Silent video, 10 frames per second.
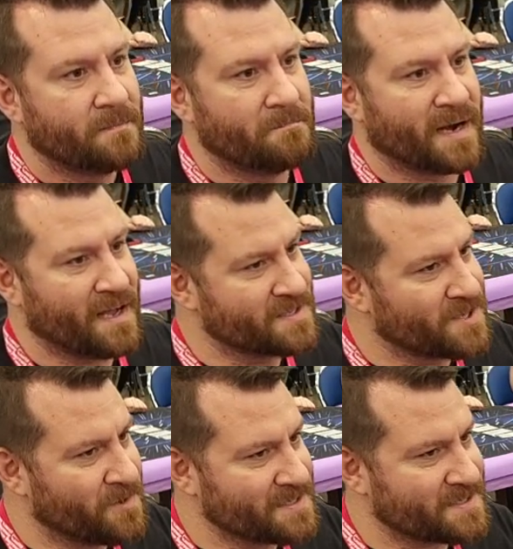But I
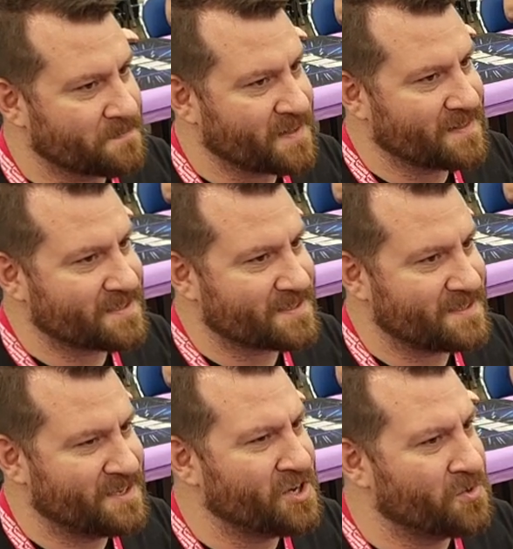also want something that's
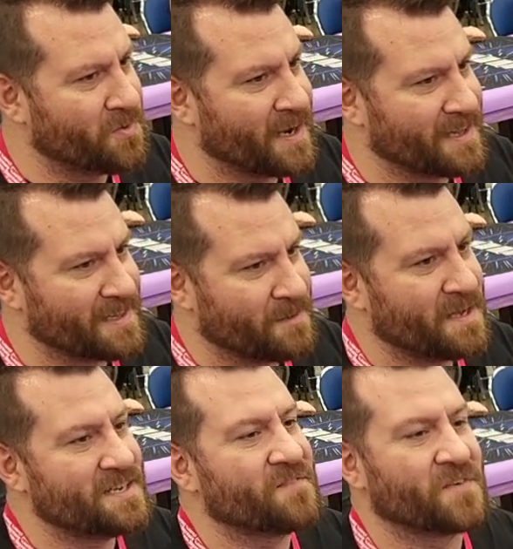new and a little
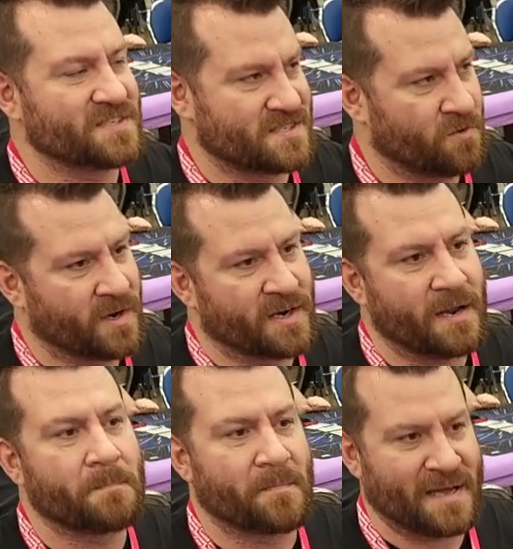bit different. So we're
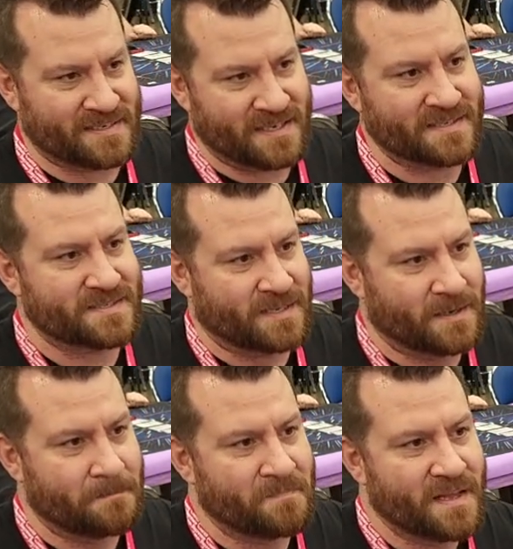implementing
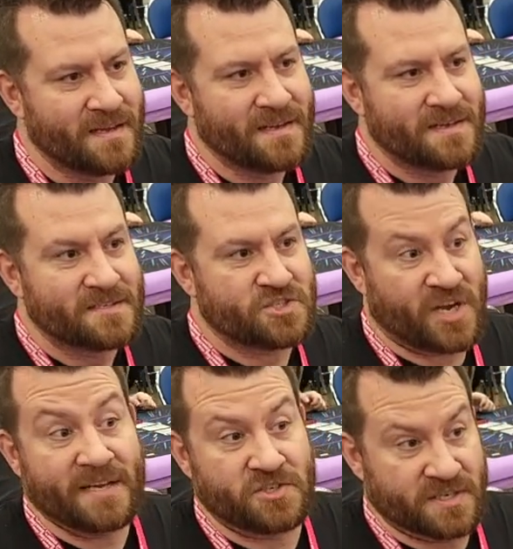some
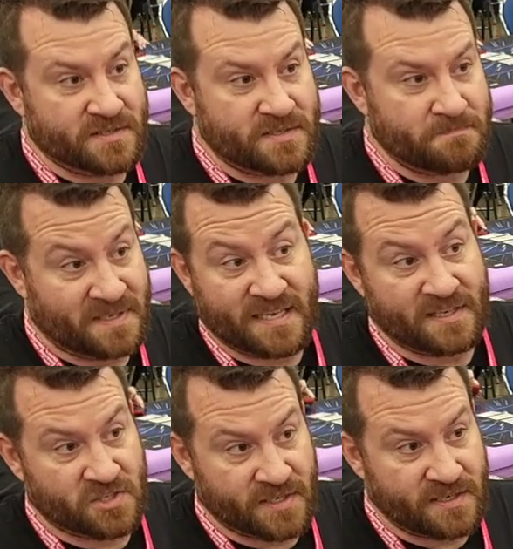changes,
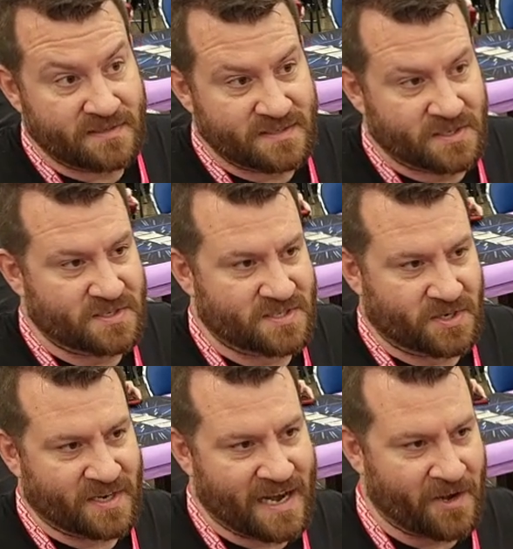potentially, to
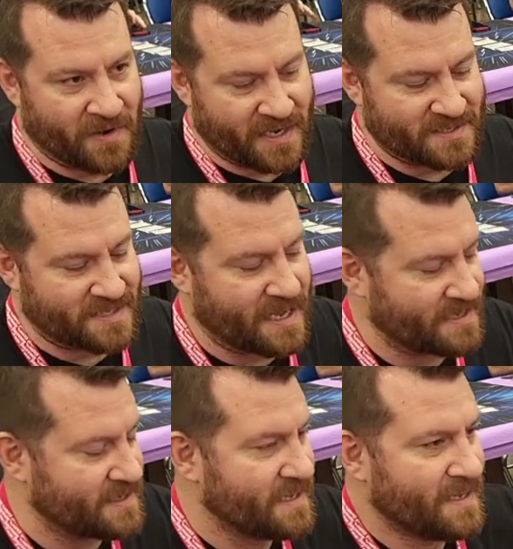certain areas
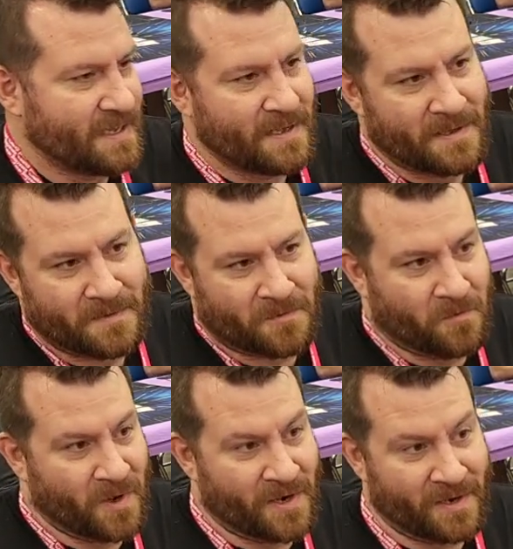that
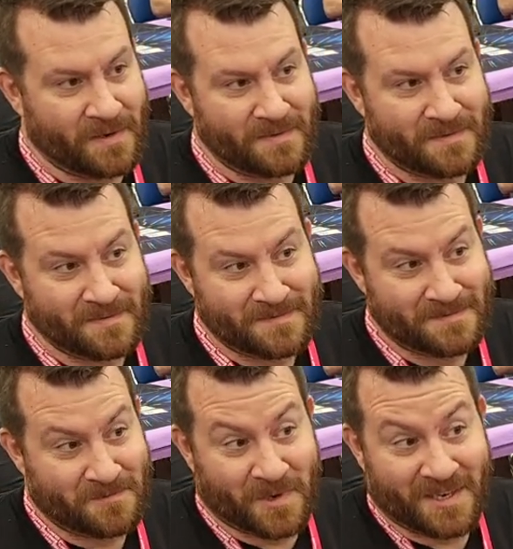we're
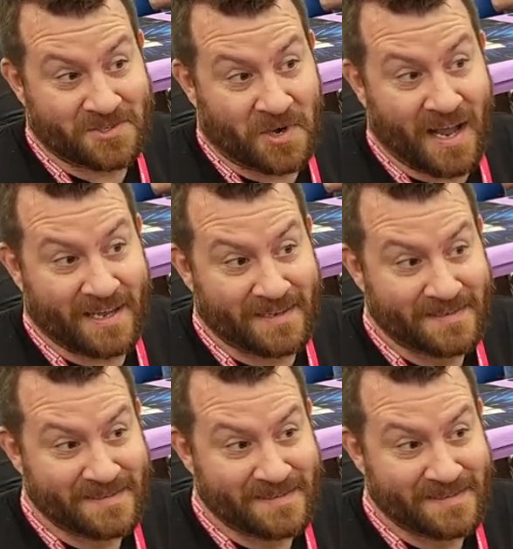going to try.